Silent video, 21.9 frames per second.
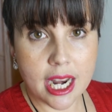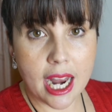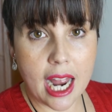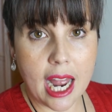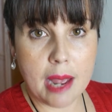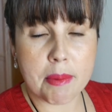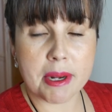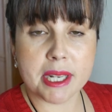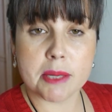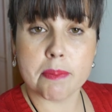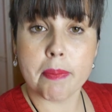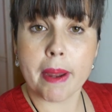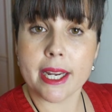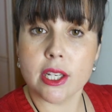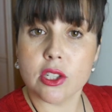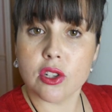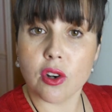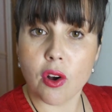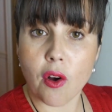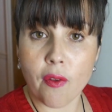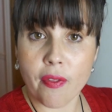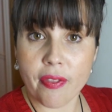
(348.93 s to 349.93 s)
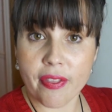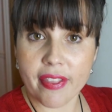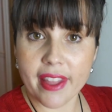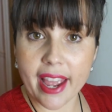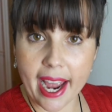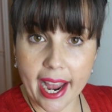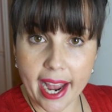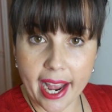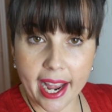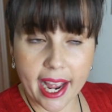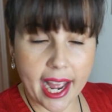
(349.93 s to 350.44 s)
but it's based on
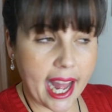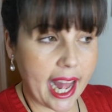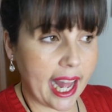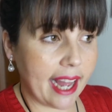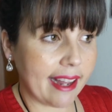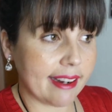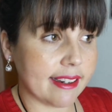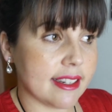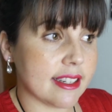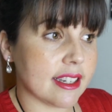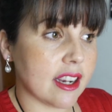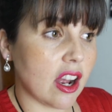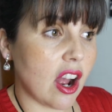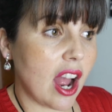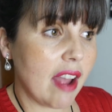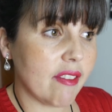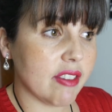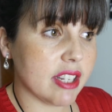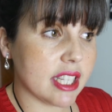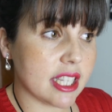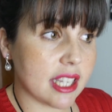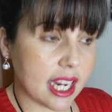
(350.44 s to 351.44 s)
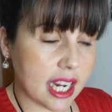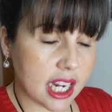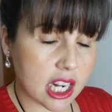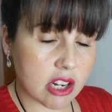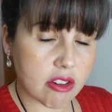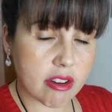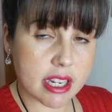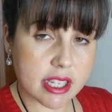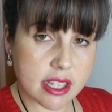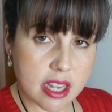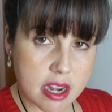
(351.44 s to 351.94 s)
that, and I haven't seen
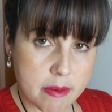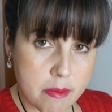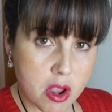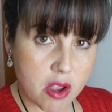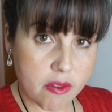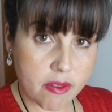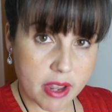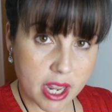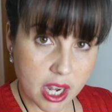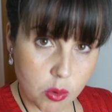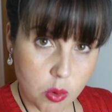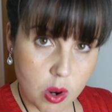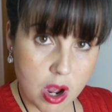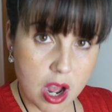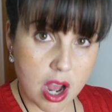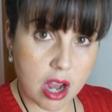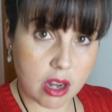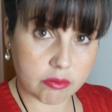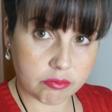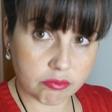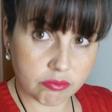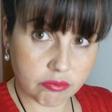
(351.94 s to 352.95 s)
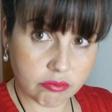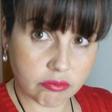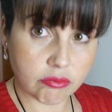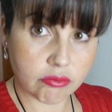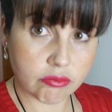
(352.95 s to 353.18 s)
Chris in a movie in a while.